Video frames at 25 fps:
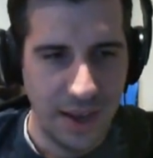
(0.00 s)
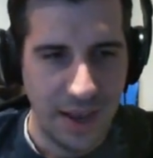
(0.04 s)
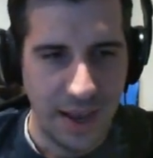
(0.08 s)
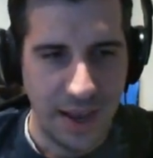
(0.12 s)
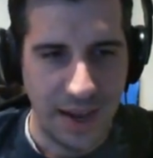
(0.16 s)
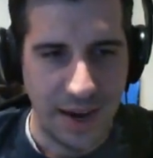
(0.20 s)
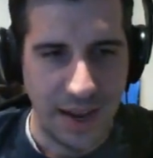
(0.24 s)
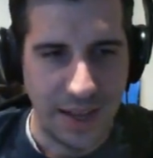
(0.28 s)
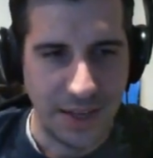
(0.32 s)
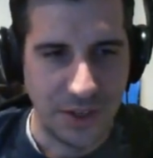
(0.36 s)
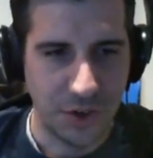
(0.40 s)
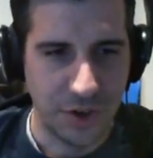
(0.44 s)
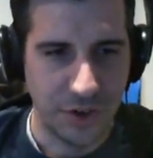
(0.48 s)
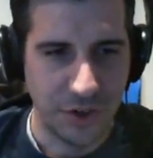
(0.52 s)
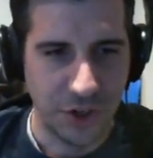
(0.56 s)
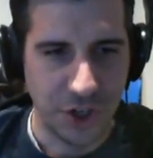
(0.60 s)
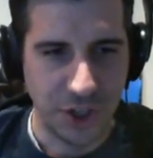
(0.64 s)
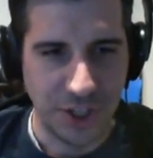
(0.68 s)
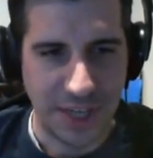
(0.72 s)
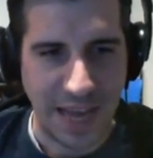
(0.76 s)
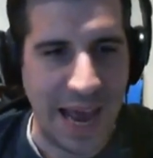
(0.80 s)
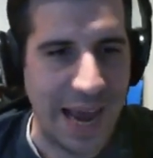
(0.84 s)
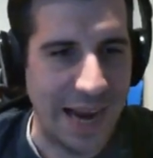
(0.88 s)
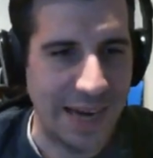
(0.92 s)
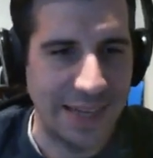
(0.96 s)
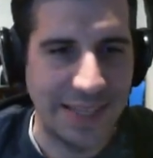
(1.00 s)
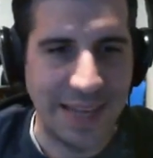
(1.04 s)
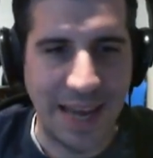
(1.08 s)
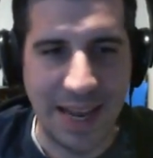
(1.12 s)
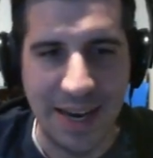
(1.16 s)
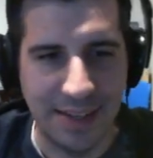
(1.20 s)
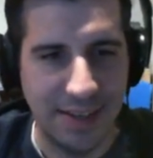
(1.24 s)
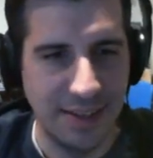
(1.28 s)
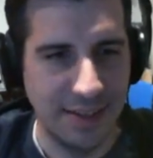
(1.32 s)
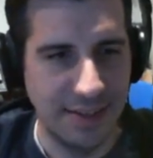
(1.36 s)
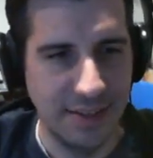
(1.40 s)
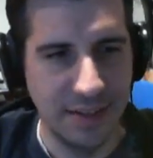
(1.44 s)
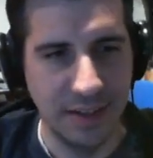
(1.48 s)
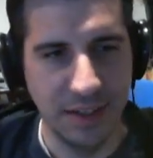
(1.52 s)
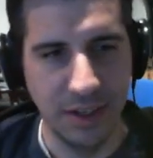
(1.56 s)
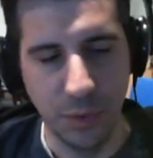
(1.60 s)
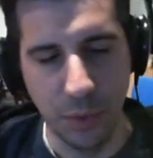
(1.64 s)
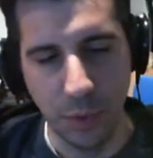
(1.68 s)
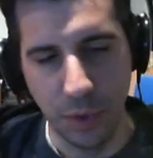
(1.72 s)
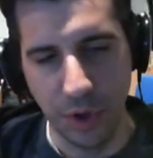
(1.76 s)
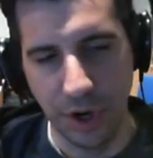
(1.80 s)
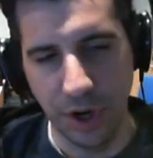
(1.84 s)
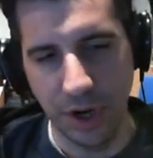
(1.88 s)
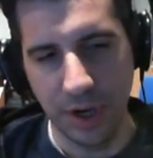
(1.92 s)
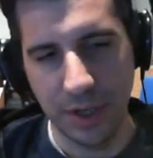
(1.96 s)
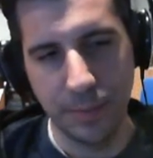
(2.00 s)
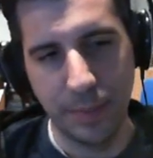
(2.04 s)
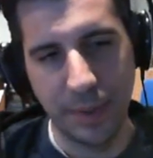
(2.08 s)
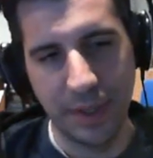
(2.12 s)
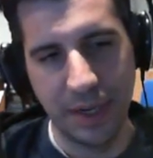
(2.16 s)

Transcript: I sort of just hacked at it until it worked.